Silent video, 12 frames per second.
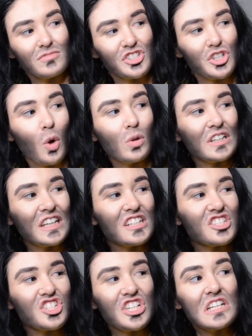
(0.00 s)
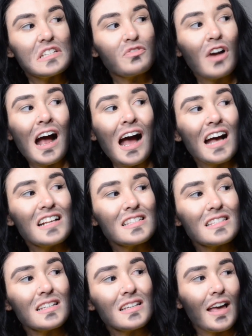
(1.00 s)
She only eats cheese fries
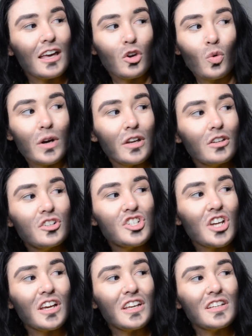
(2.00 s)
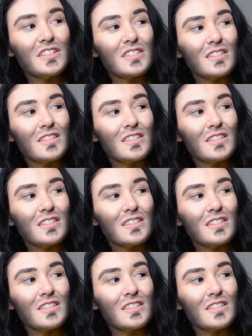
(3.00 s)
and grilled cheese.